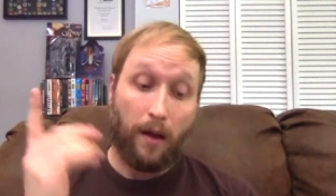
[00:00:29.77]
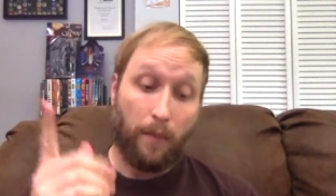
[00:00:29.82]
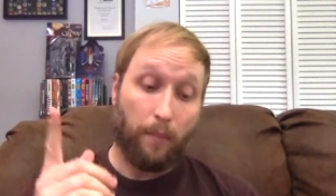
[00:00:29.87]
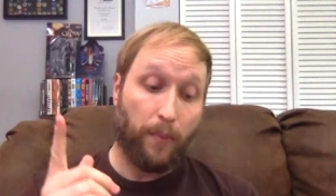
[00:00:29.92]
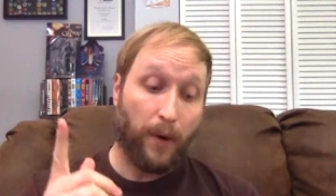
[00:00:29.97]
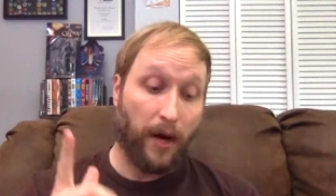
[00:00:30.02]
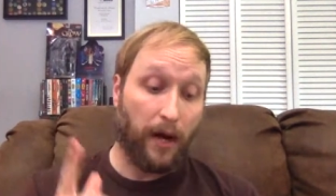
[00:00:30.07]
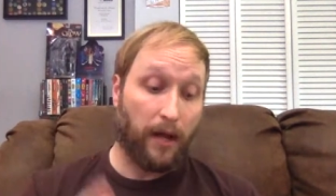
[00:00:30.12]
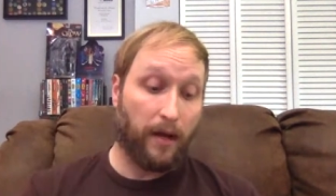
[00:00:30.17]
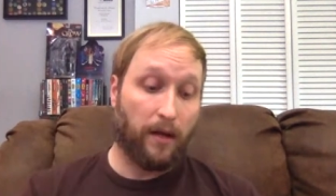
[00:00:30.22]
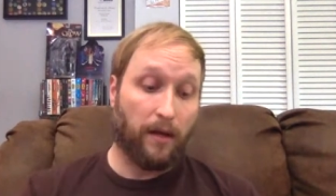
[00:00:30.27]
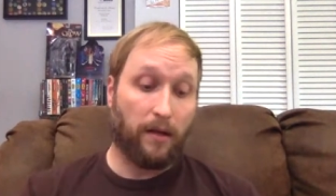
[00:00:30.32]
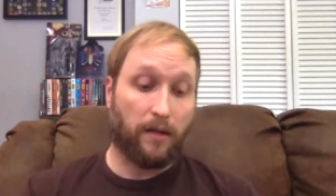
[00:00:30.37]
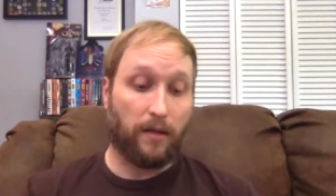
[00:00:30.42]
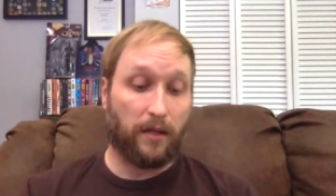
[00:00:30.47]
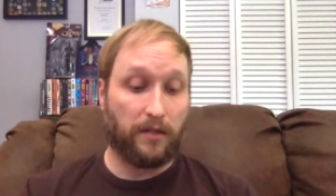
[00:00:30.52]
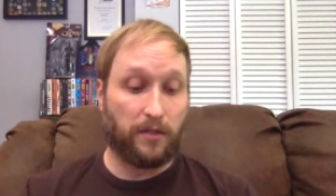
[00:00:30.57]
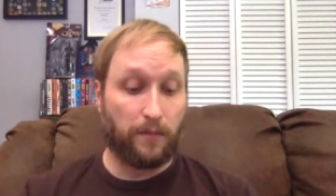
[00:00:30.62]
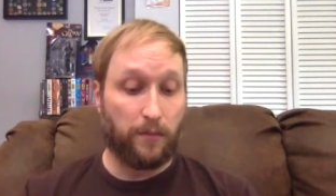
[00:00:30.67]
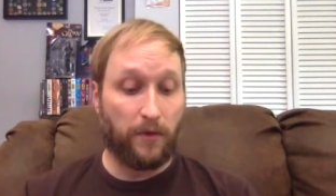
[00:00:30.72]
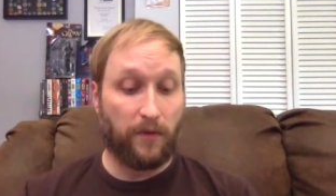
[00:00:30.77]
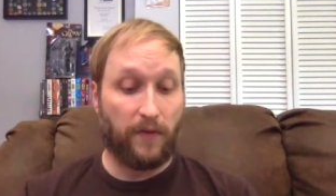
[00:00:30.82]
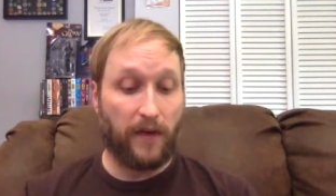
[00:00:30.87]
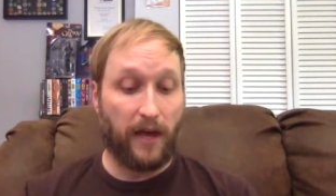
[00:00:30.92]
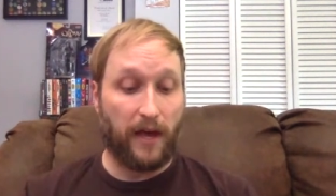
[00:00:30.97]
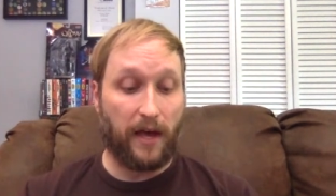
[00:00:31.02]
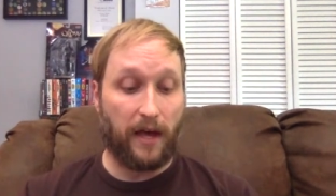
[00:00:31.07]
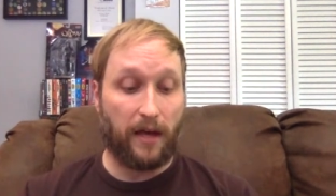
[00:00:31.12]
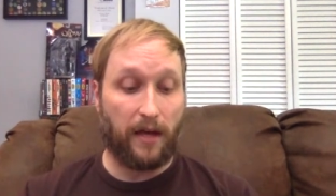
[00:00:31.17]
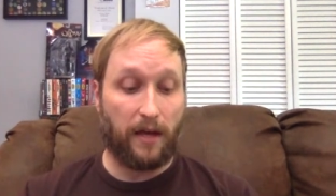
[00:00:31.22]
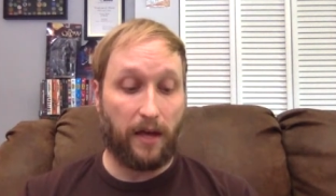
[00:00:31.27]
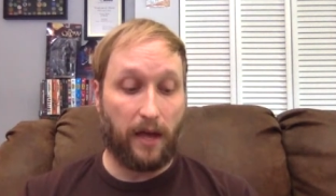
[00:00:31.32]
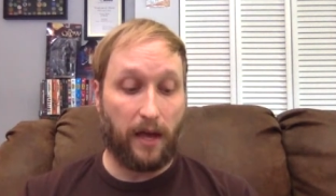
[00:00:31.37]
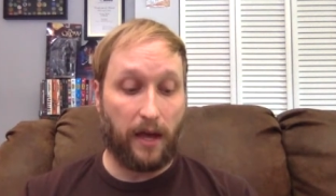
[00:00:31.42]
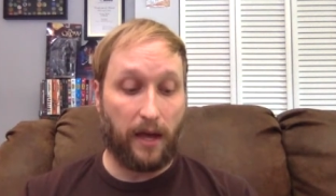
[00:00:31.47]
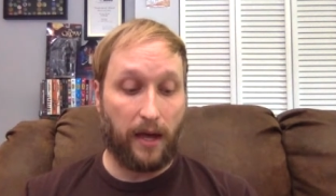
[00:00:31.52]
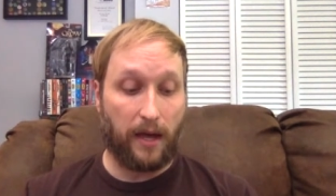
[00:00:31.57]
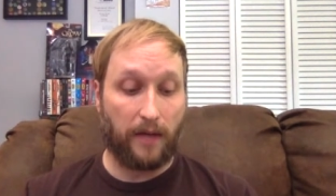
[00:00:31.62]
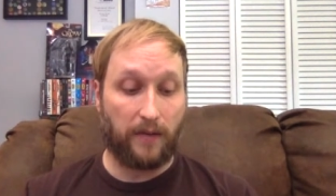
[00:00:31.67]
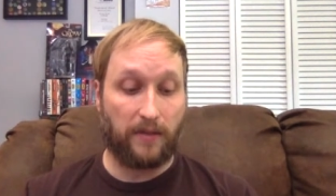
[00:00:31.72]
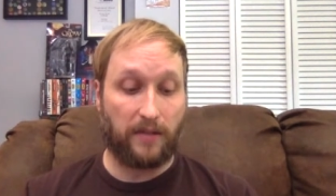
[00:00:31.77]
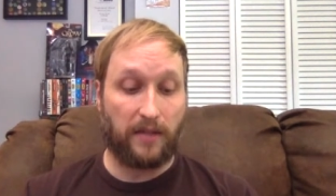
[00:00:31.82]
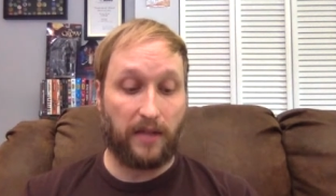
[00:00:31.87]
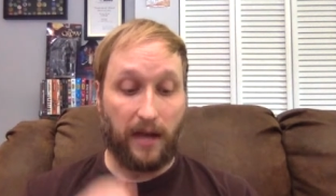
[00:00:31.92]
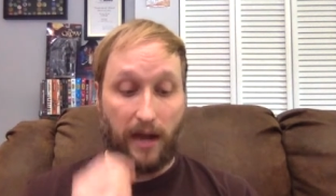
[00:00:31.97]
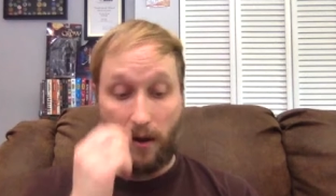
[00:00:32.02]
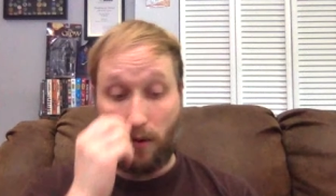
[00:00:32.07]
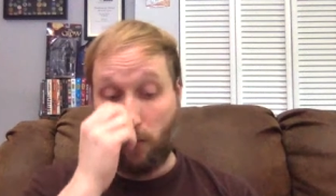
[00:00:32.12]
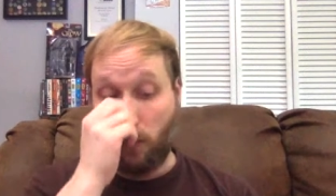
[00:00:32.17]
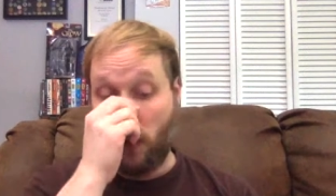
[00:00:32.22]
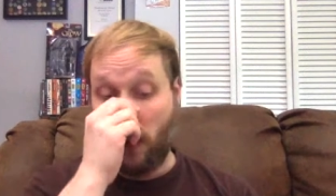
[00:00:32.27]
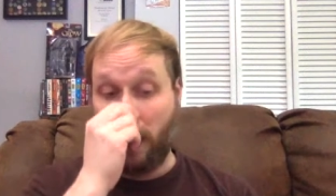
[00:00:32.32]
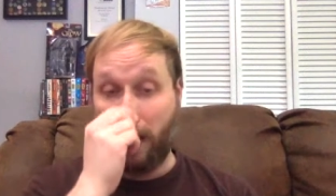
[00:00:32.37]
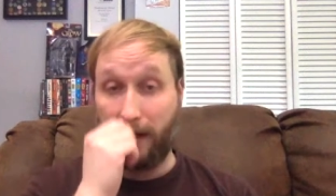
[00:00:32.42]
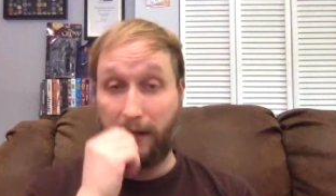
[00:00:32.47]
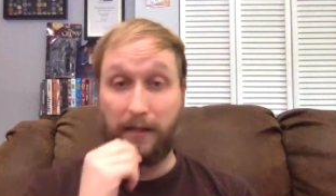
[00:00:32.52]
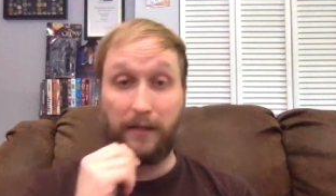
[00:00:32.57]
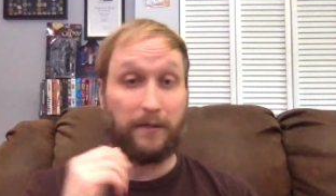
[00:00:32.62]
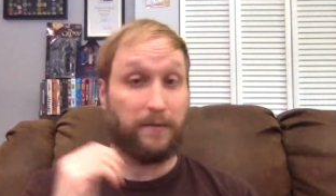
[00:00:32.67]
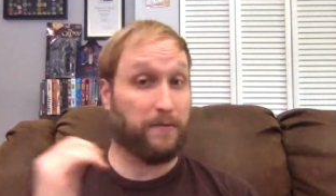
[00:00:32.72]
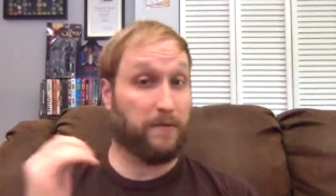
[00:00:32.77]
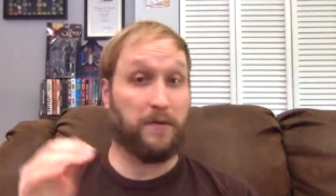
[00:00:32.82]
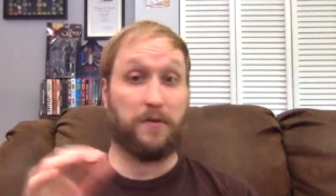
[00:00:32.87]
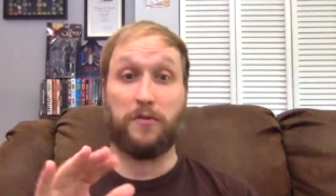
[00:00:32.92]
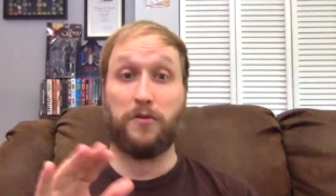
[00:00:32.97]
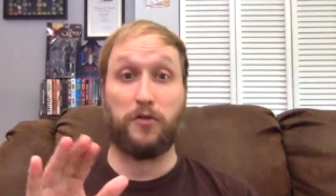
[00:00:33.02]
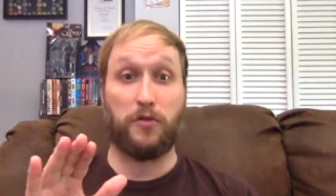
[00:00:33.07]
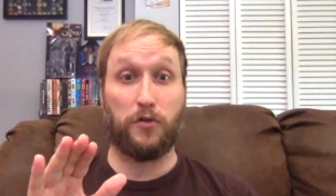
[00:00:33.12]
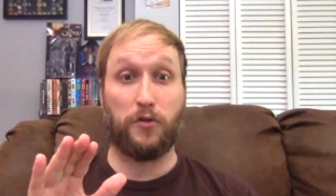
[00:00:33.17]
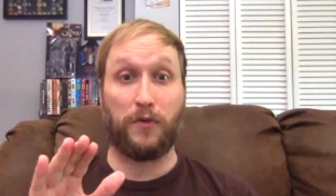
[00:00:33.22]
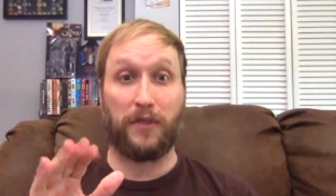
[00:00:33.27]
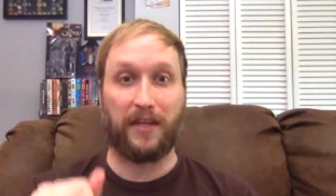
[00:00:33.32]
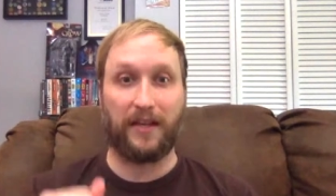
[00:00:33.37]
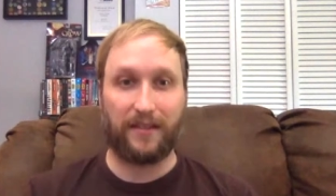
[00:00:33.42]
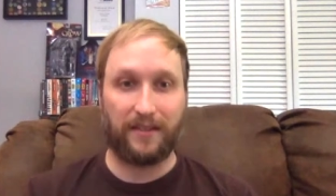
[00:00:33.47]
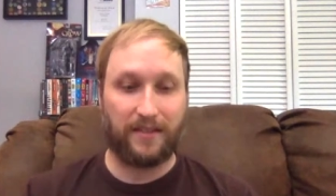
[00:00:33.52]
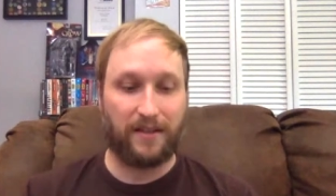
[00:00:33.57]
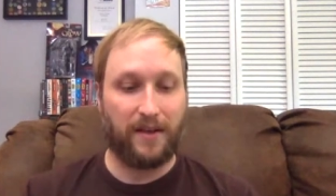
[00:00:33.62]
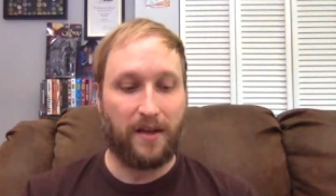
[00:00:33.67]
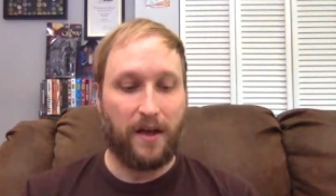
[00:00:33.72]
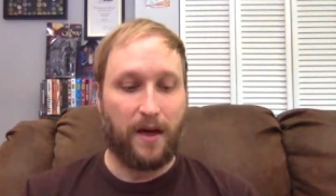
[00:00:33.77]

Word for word: But let's move ahead and see how well I can do things.